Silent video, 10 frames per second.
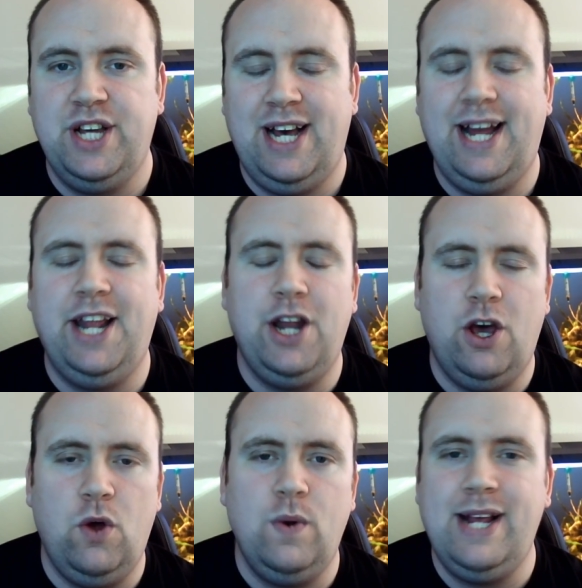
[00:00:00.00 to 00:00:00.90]
And I
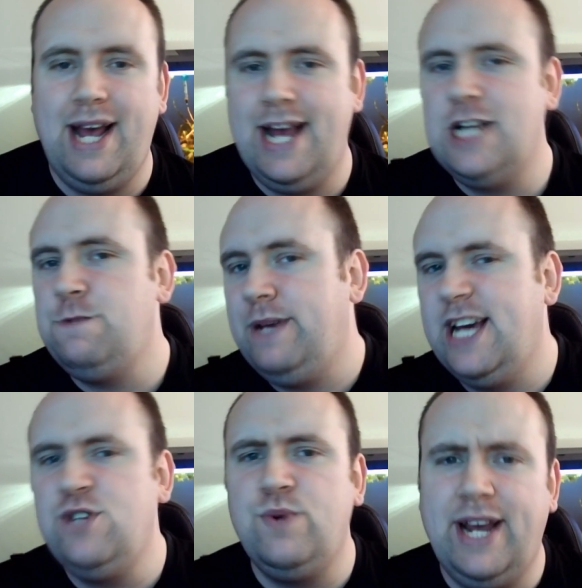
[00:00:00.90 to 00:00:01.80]
know KH,
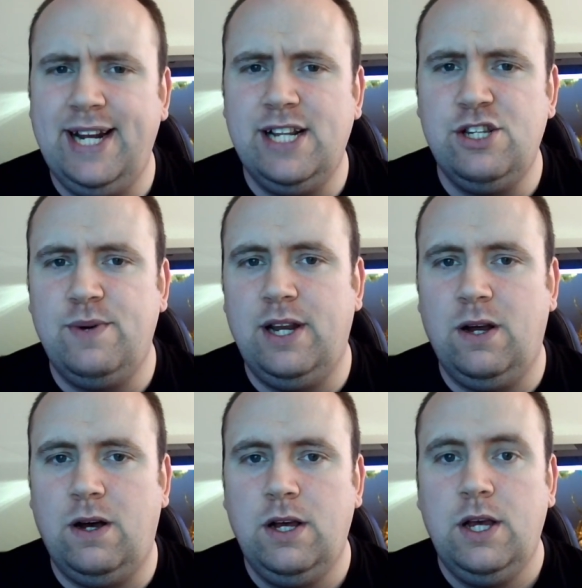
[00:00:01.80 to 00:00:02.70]
pH, we're getting into it a
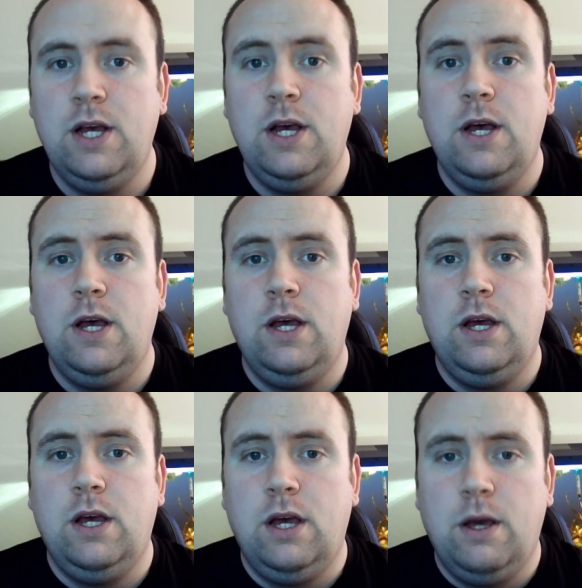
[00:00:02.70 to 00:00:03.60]
lot.
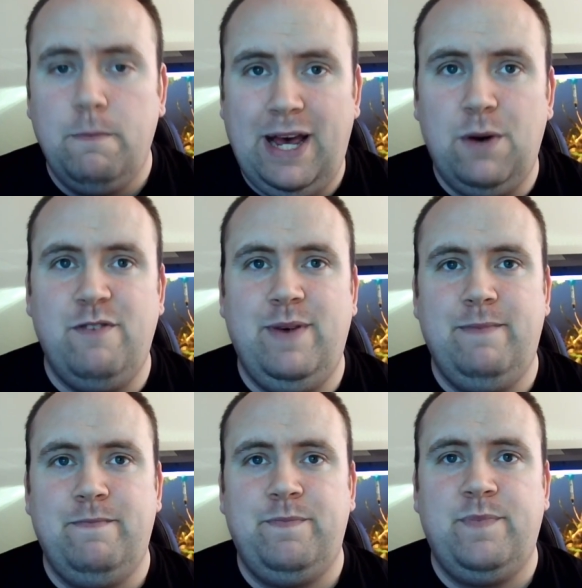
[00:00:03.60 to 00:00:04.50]
Bear with me.
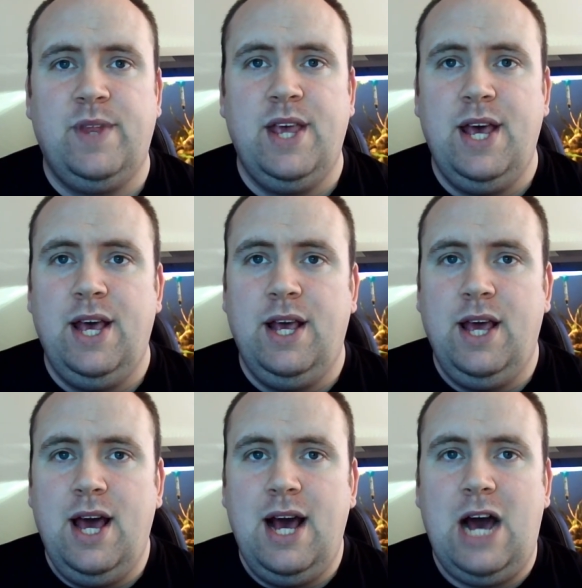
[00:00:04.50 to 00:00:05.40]

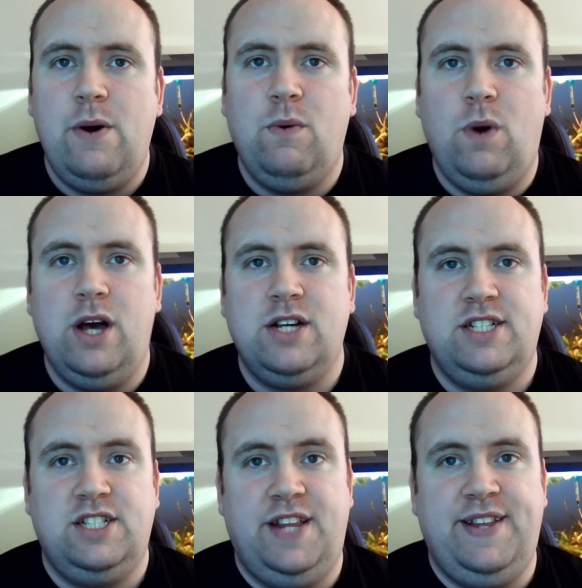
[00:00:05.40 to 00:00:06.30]
How it works
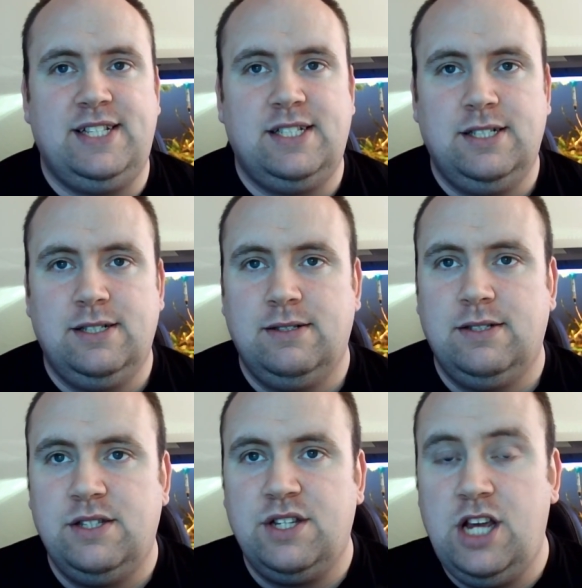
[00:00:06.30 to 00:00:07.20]
is like this.
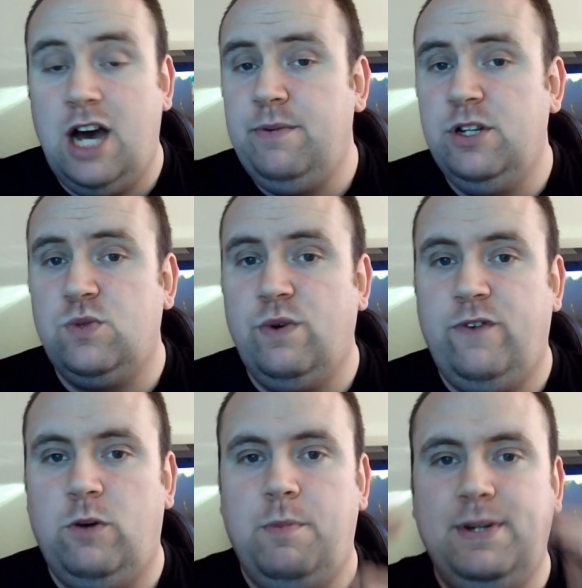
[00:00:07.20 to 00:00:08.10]
The carbonates will
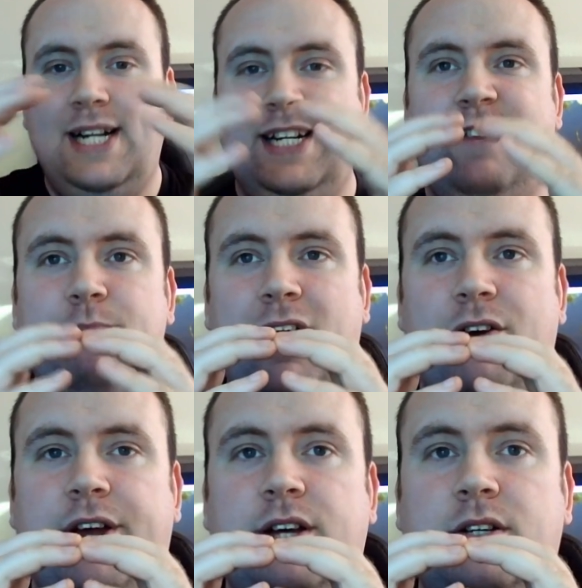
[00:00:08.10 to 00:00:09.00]
form a protective
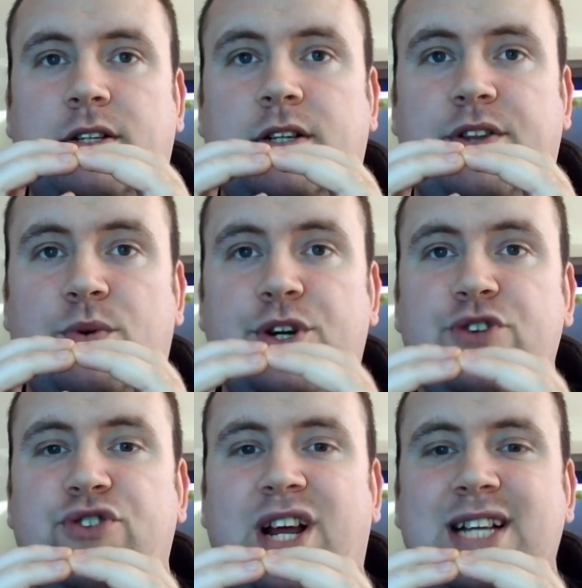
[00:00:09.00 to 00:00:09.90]
barrier that will
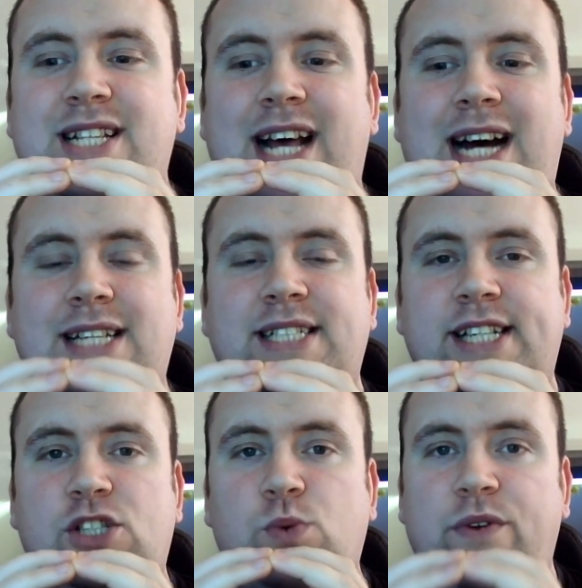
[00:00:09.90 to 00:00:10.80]
neutralize the
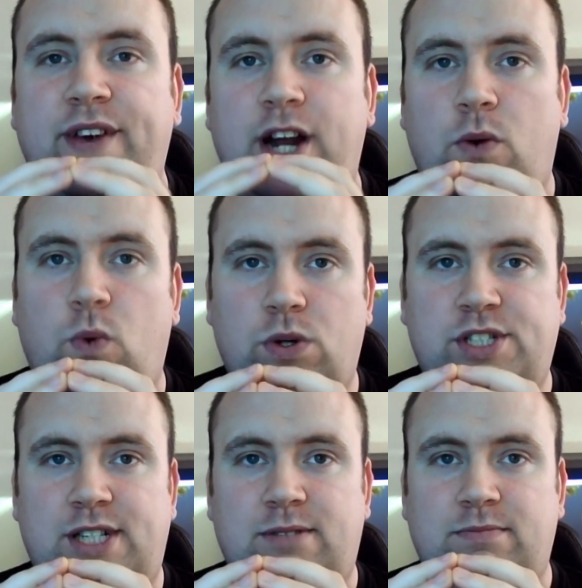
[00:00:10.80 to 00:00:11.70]
acids within our water.